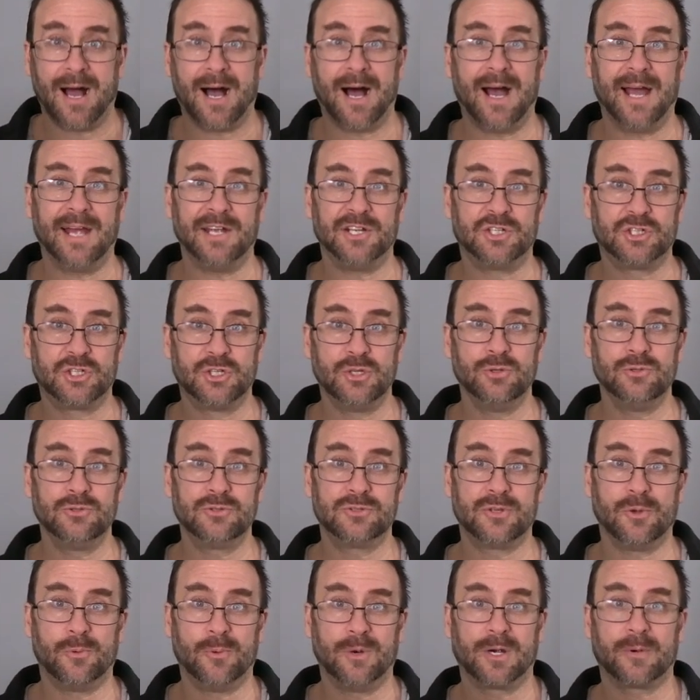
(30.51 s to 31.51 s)
I
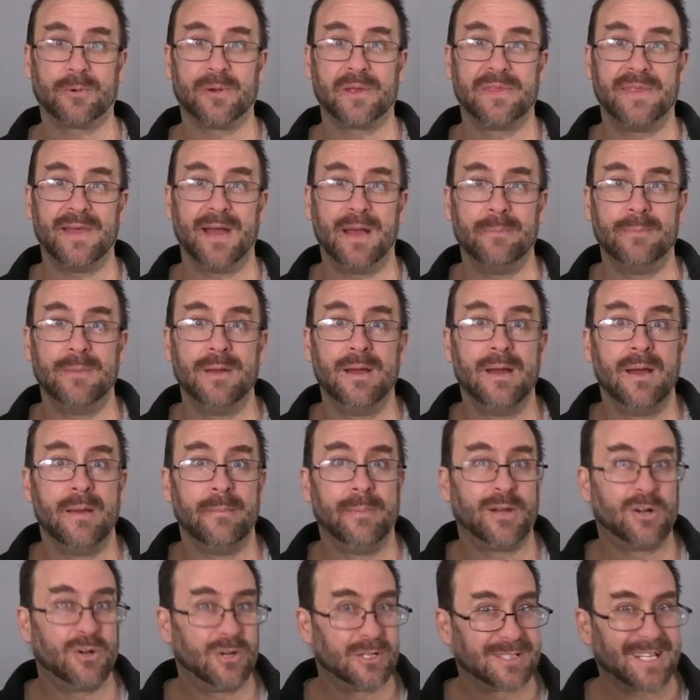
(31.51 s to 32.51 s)
choose to work with them
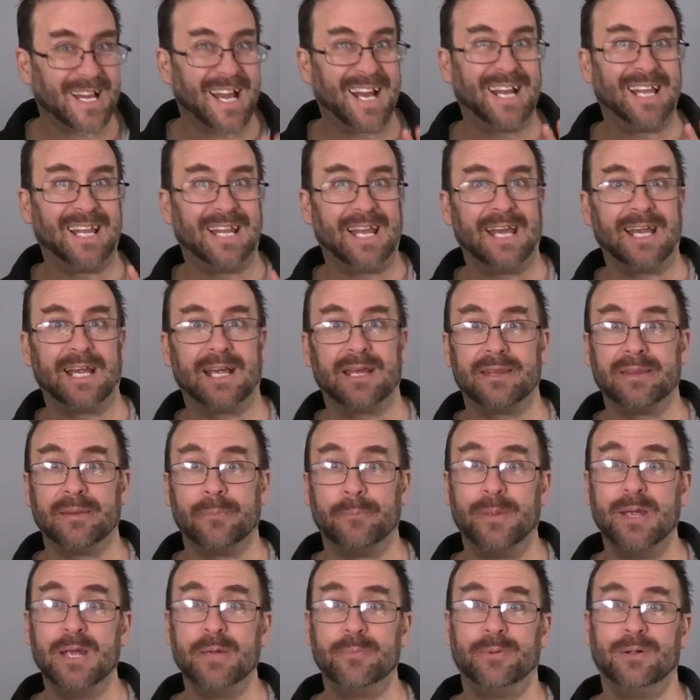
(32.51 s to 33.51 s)
because I like the
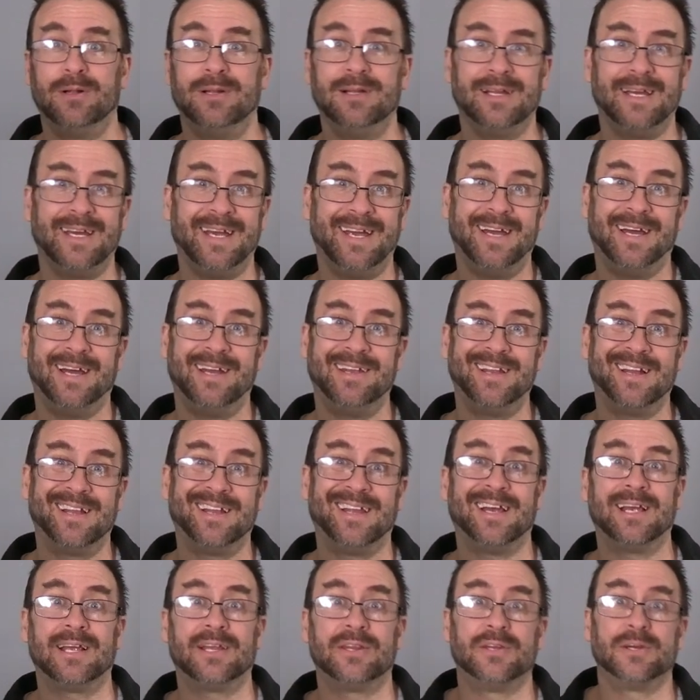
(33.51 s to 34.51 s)
people and I
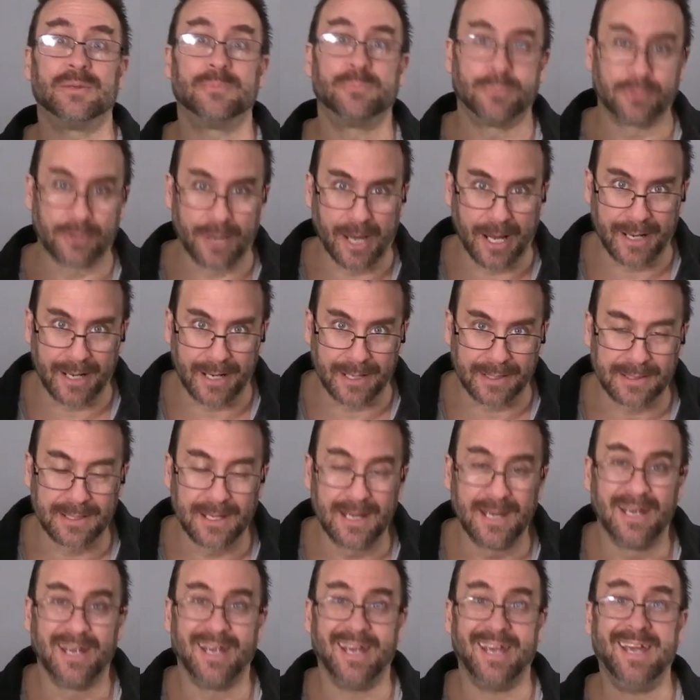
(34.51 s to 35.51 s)
like their product.
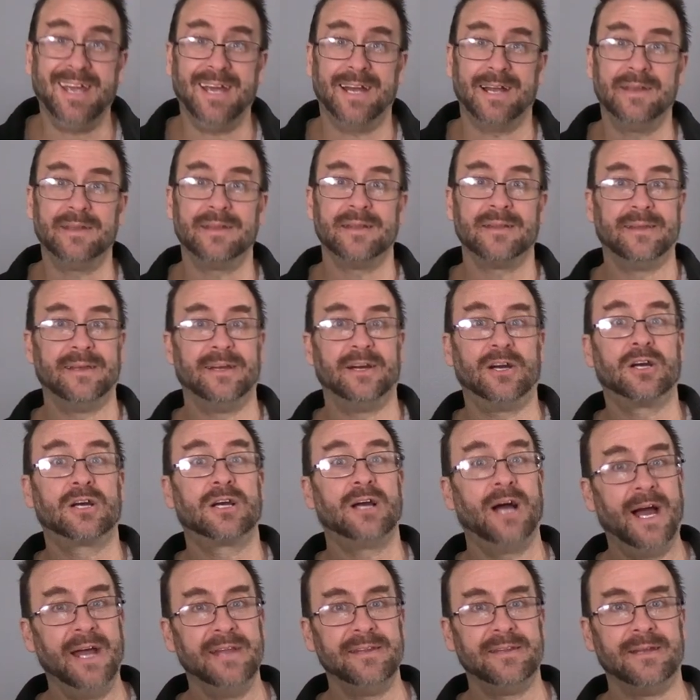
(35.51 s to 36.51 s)
And they are
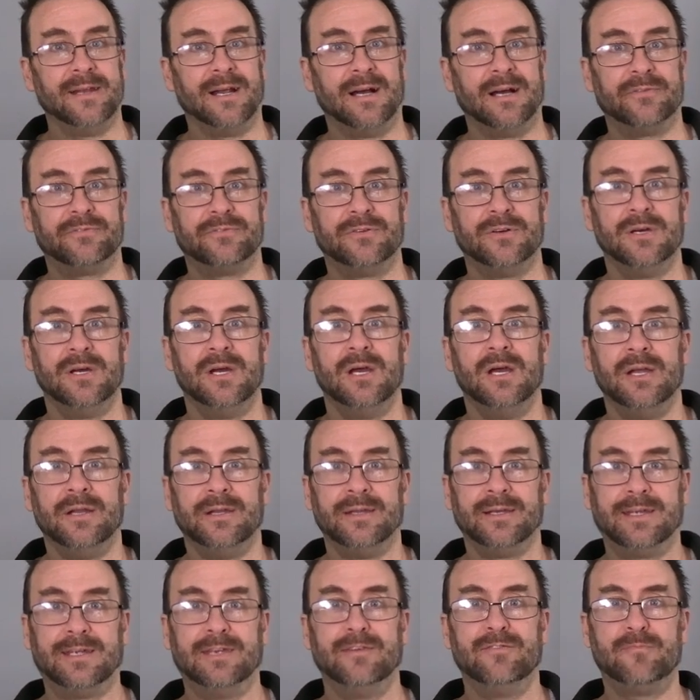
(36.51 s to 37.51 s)
kind enough
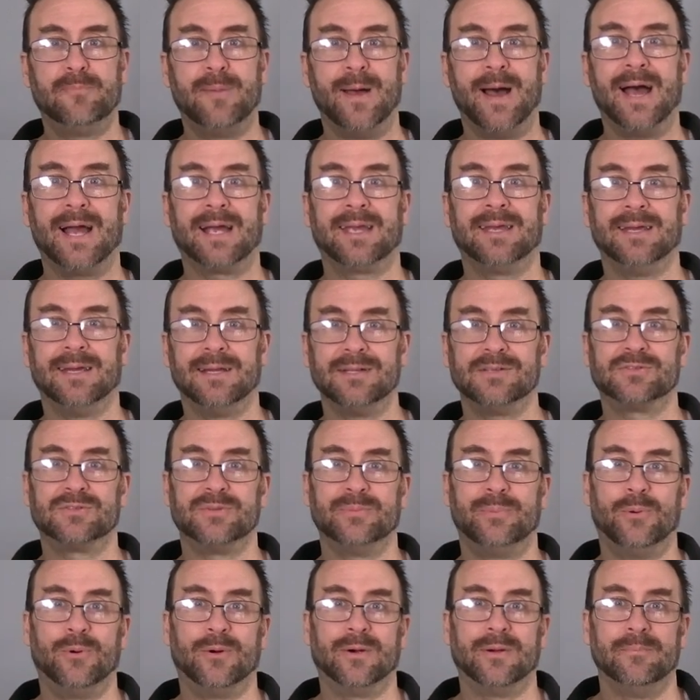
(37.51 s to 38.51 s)
to give back and
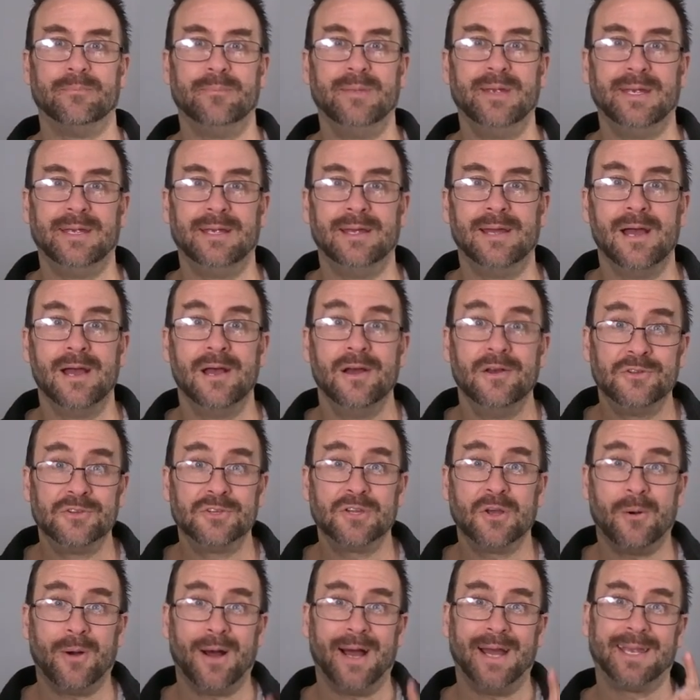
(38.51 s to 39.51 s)
support me
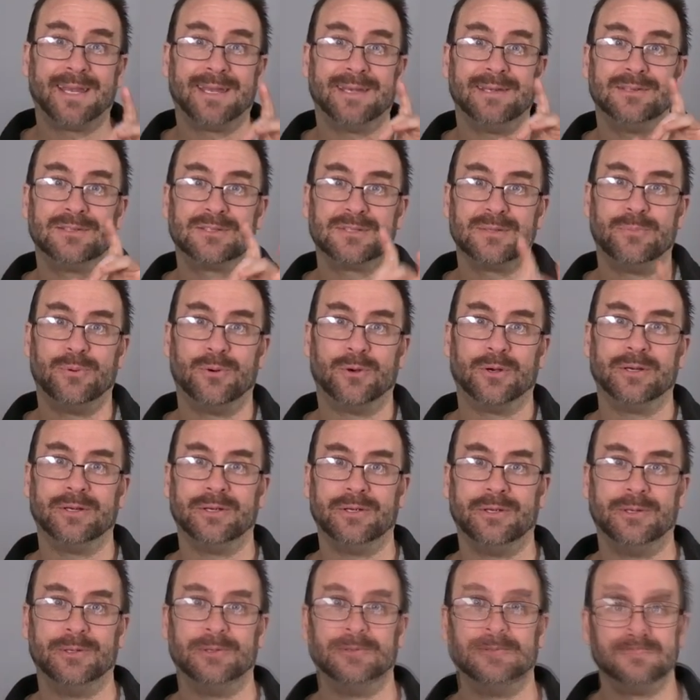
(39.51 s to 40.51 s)
so I can
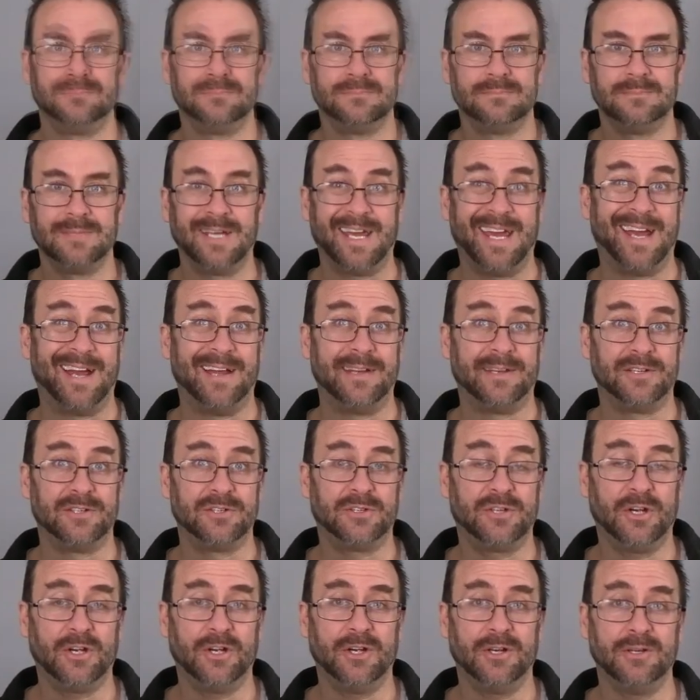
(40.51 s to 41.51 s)
support you. And
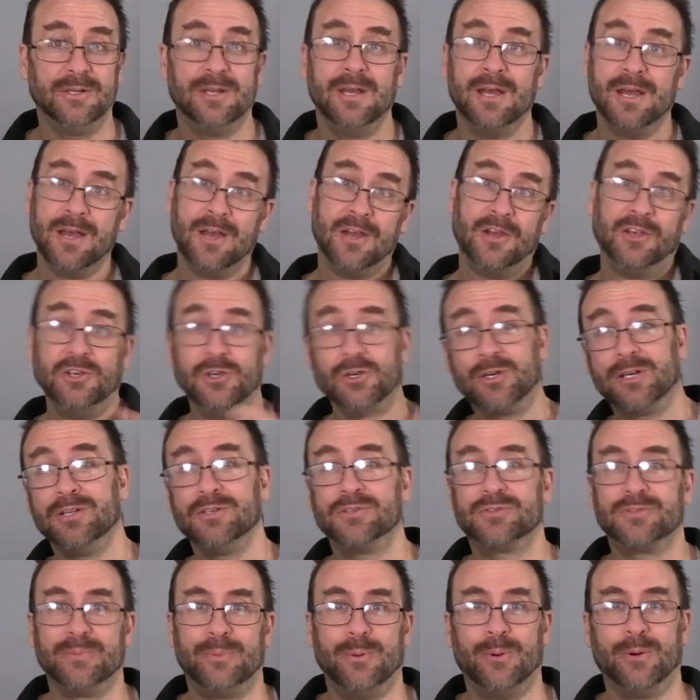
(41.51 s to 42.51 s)
in turn, you
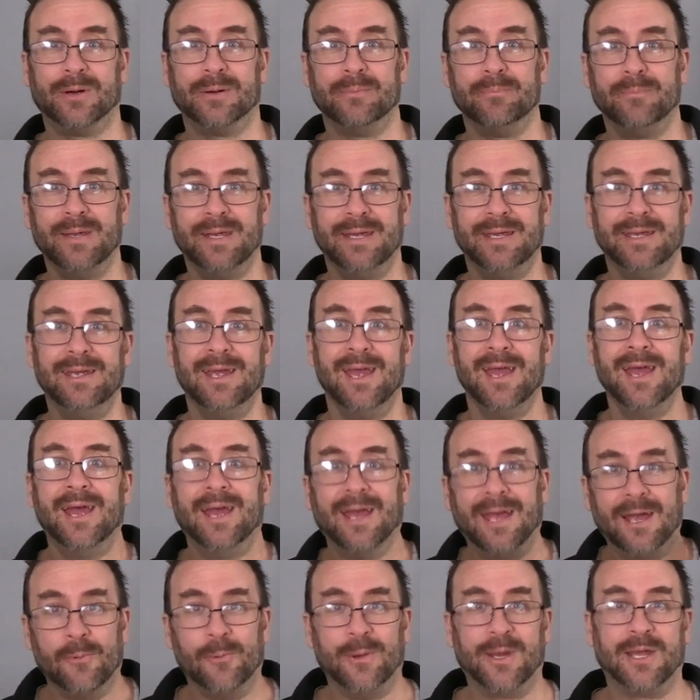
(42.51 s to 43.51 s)
can support me
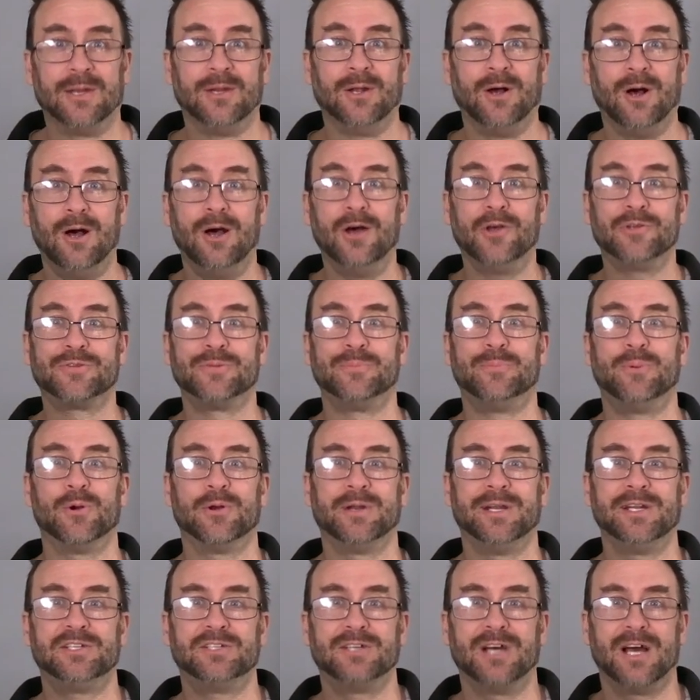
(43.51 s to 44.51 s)
and we can all
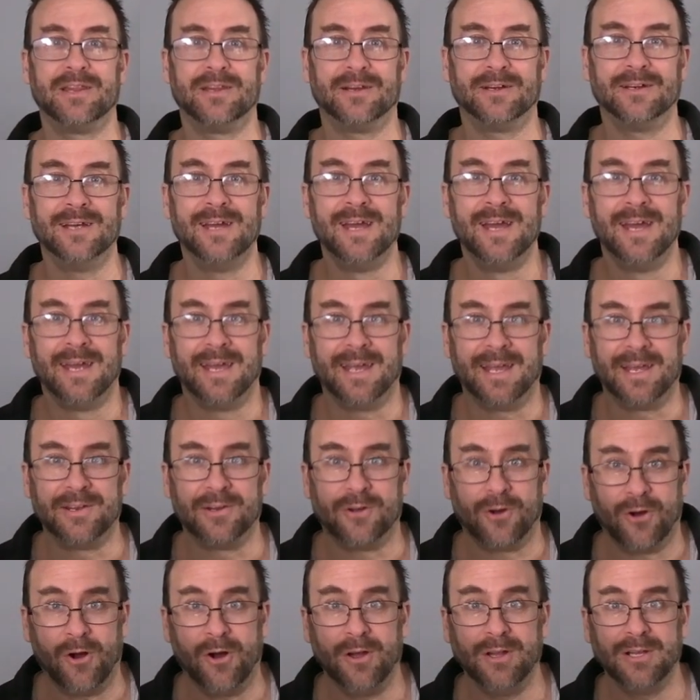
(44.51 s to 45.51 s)
support each other
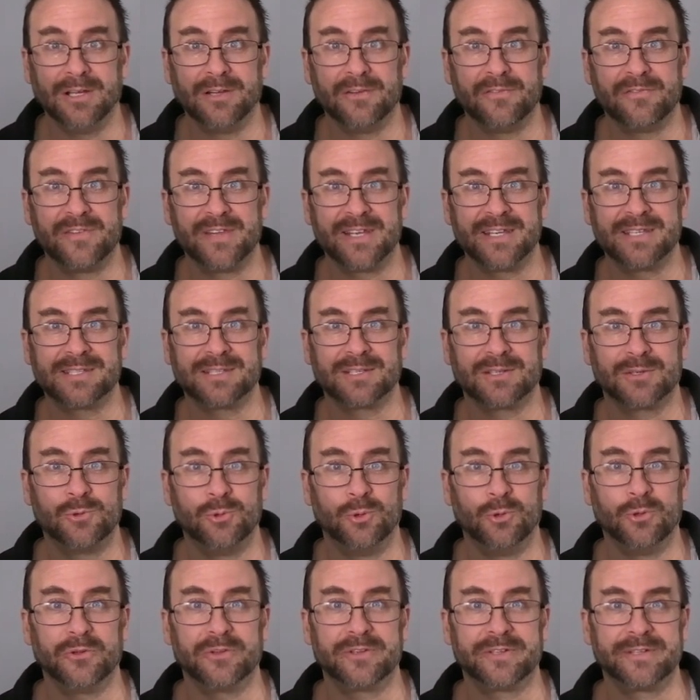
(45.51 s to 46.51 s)
and all of this
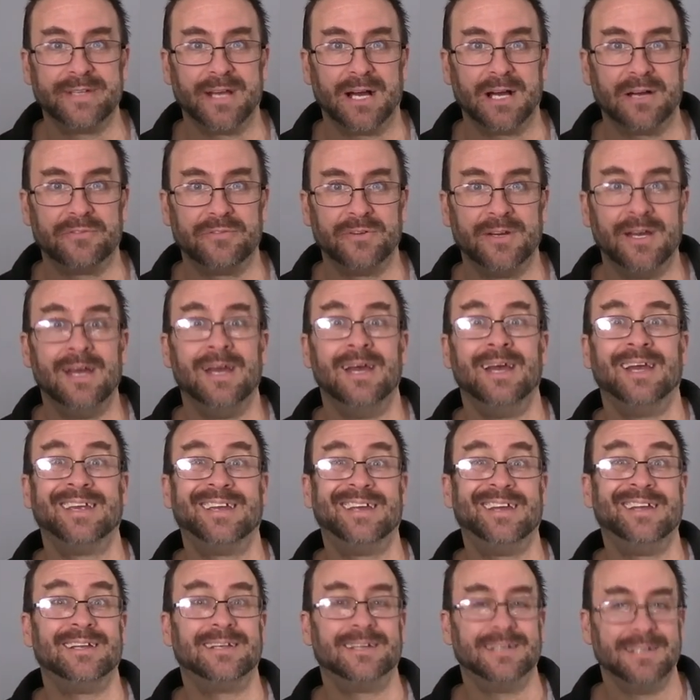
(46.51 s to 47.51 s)
cool stuff
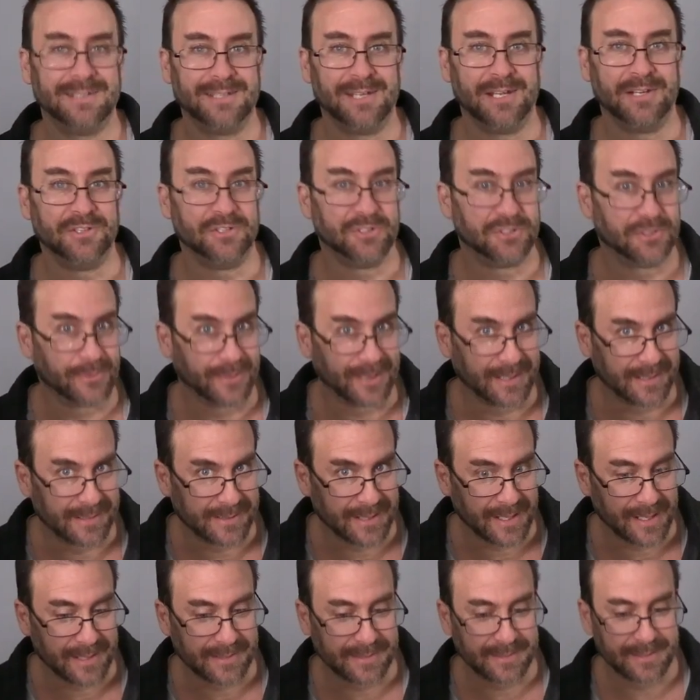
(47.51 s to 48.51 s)
can continue to
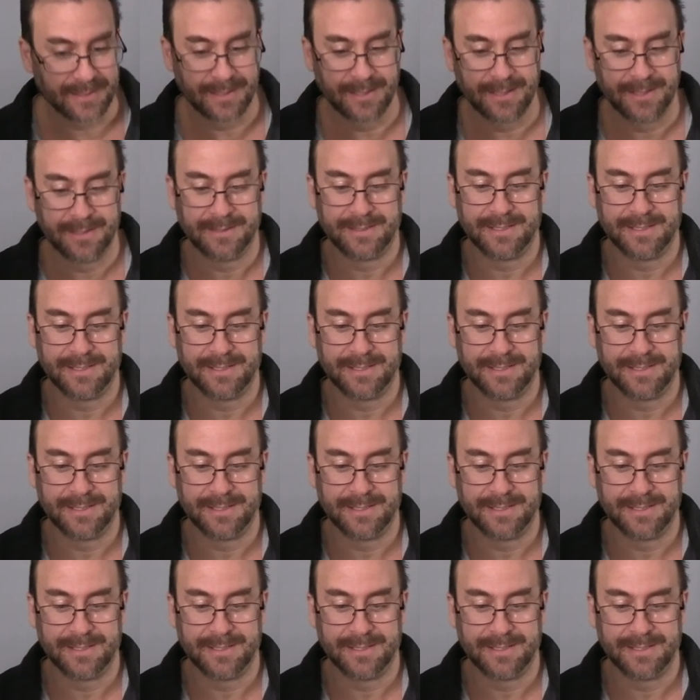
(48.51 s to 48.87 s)
exist.